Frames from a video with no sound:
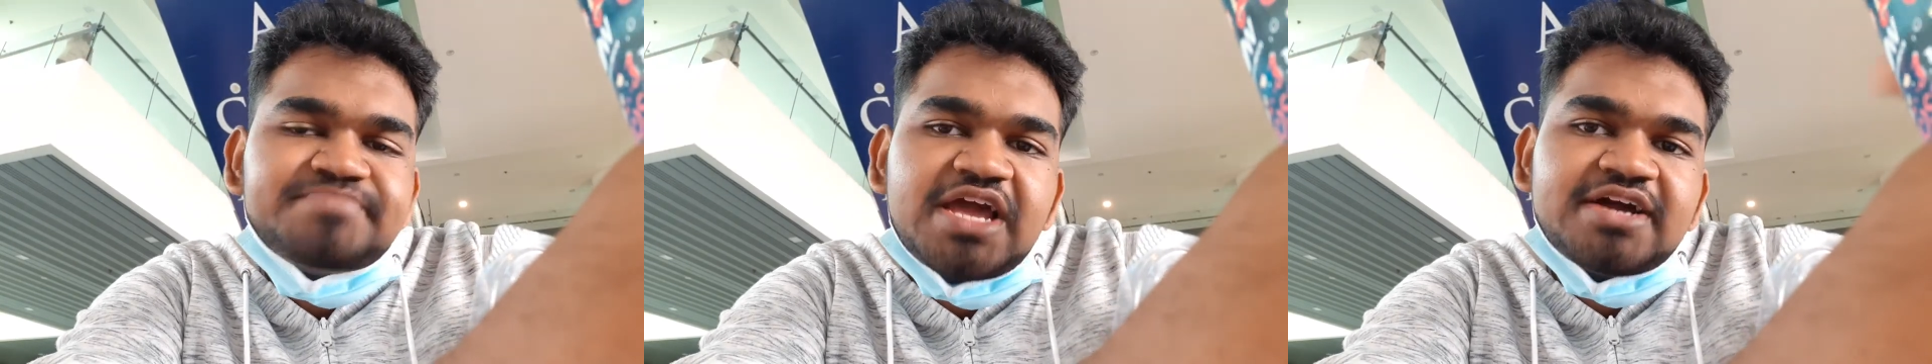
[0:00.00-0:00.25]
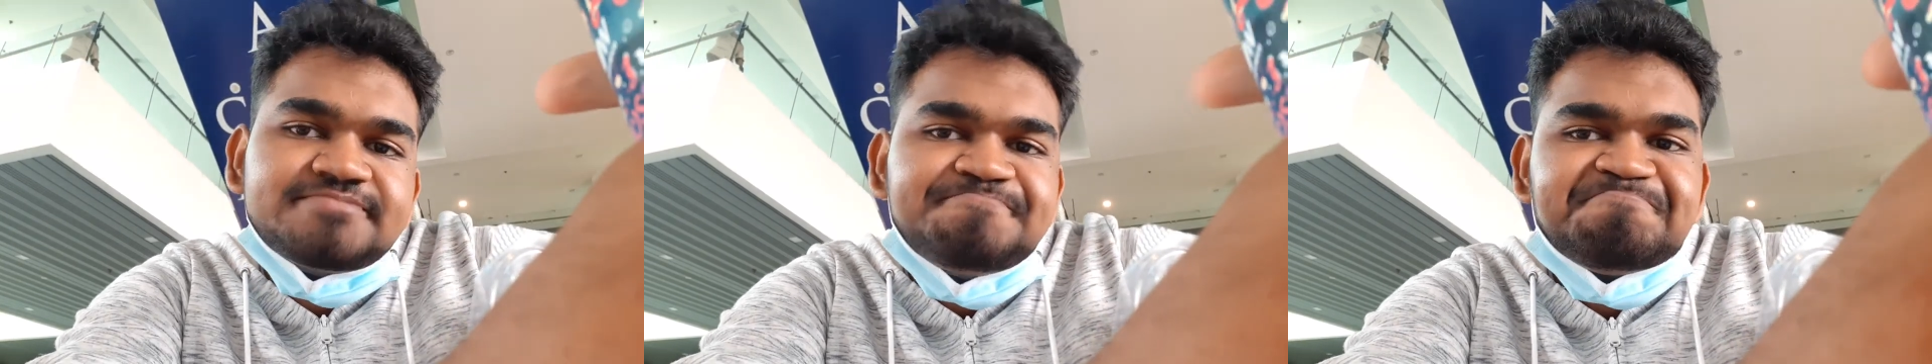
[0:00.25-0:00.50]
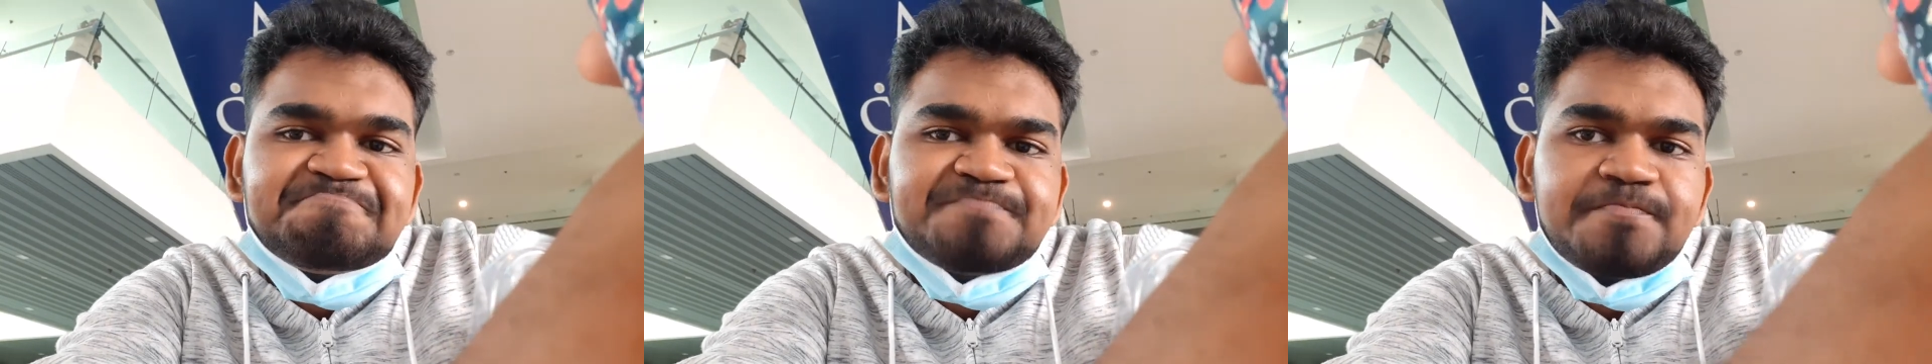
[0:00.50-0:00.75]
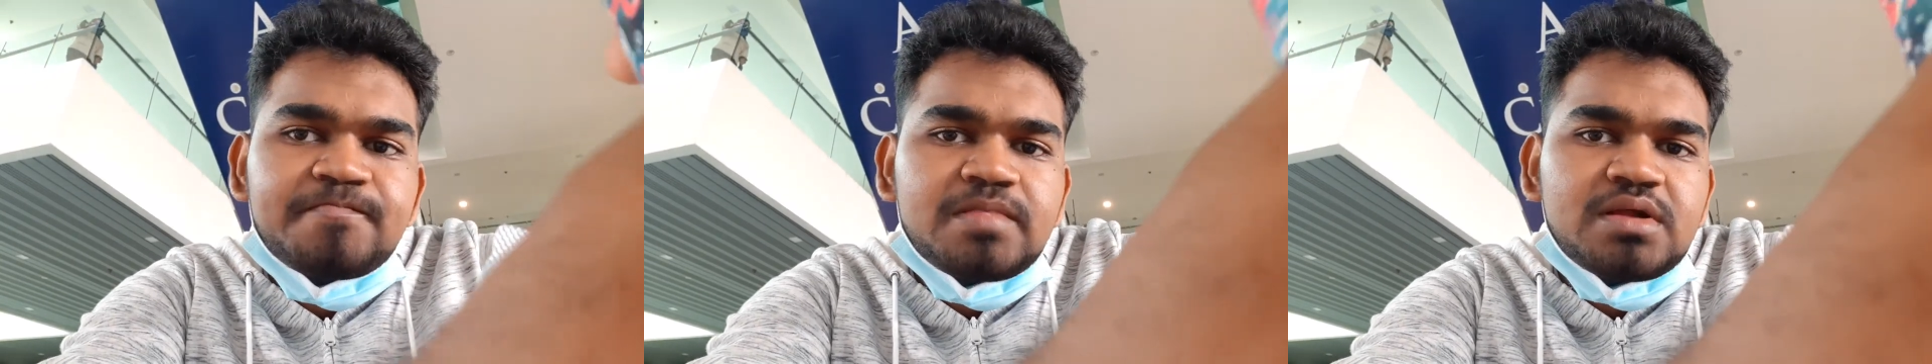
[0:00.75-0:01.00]
Yeah,
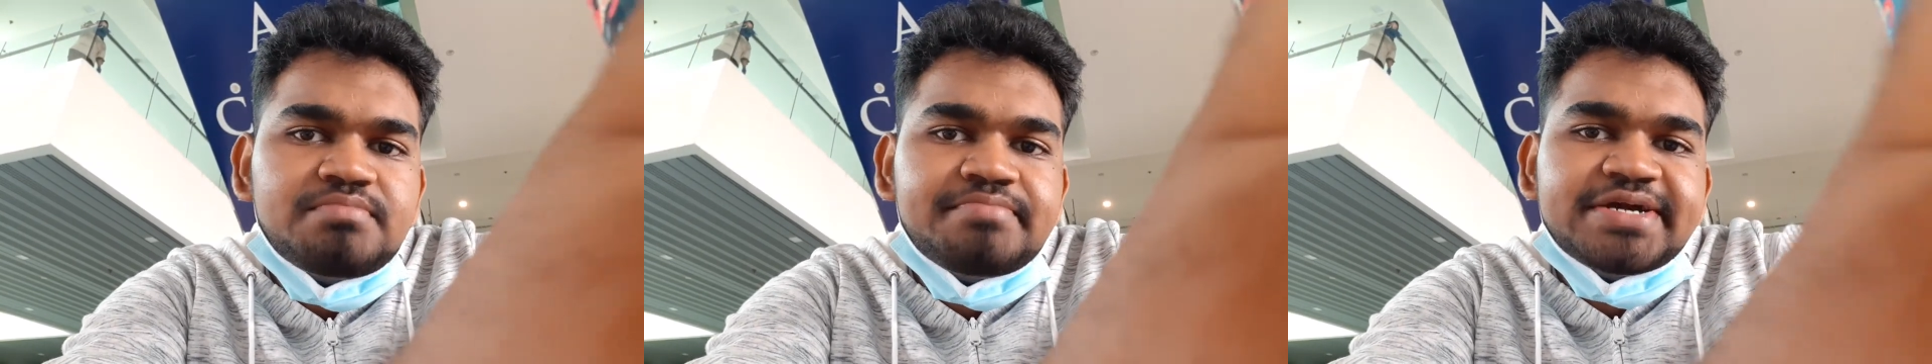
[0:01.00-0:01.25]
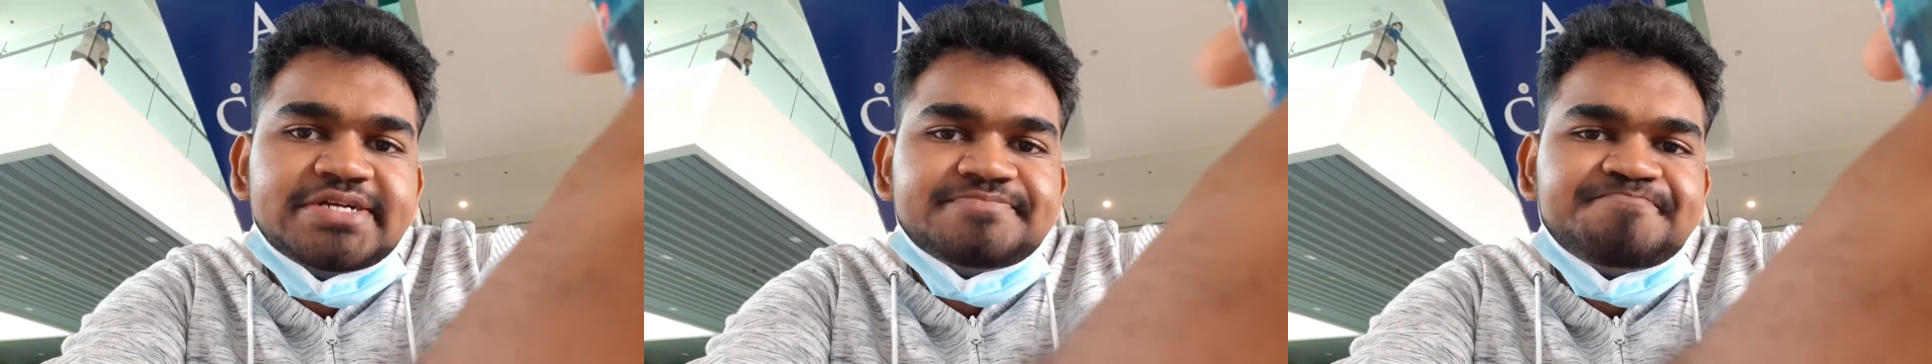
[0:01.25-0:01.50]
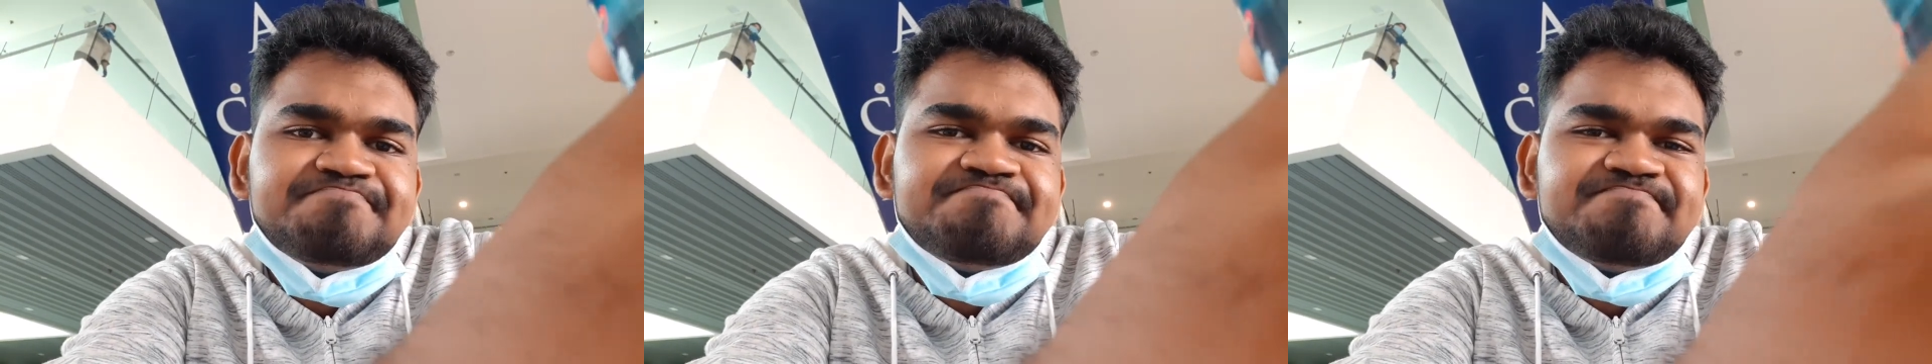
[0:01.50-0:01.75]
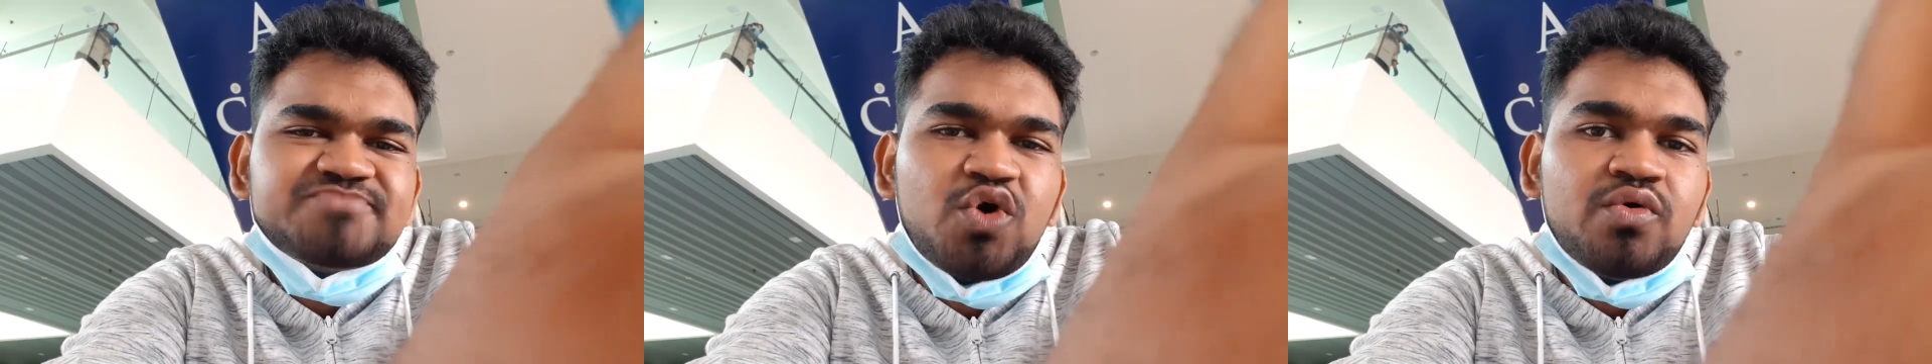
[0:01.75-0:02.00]
but
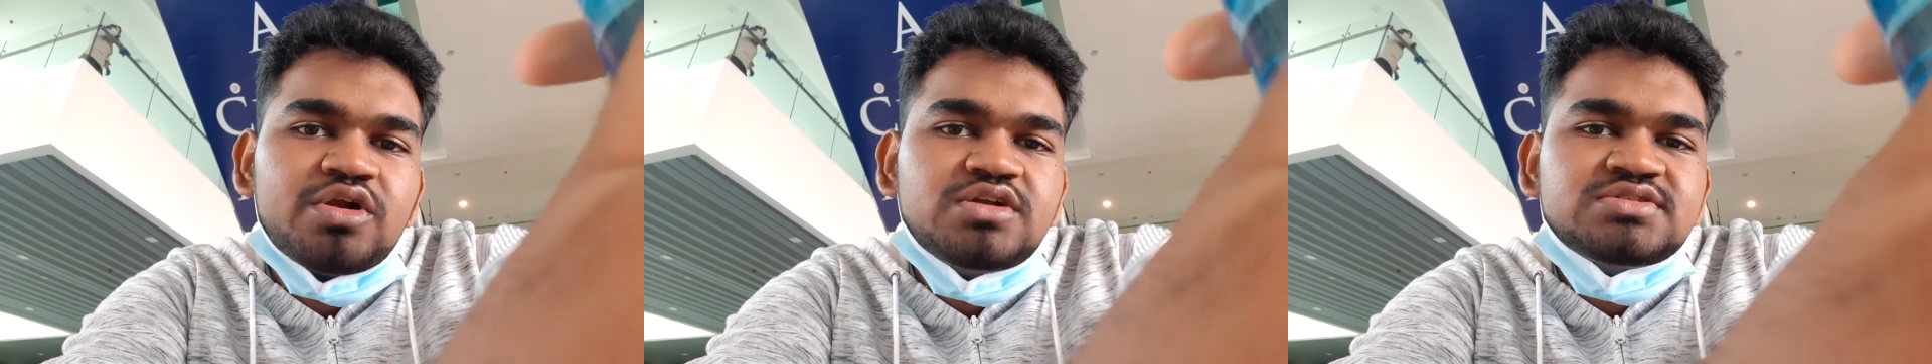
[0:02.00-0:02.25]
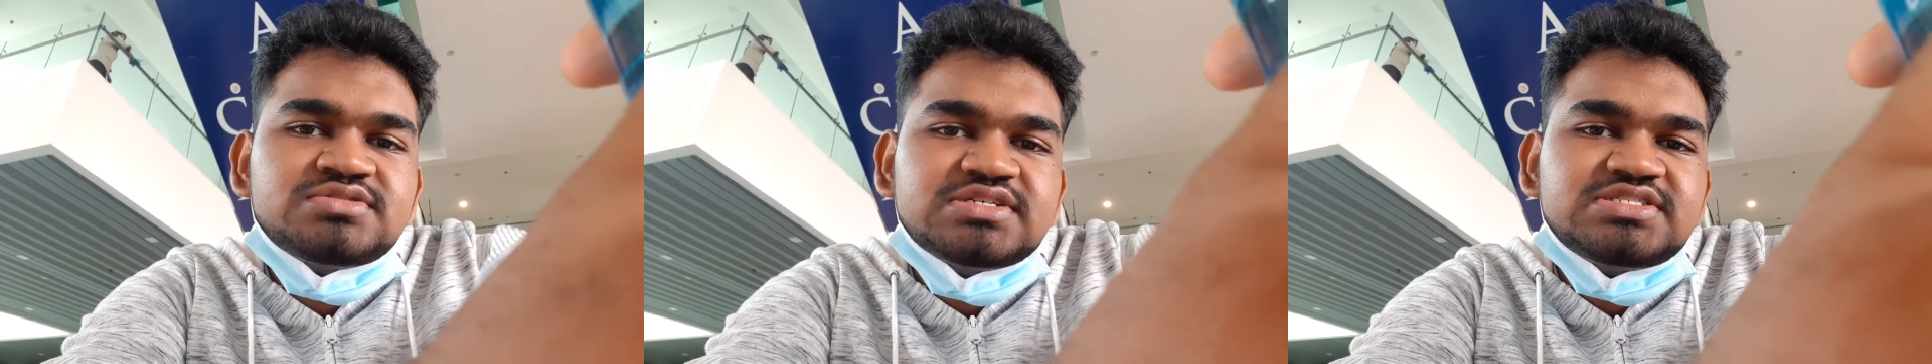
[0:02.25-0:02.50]
overall,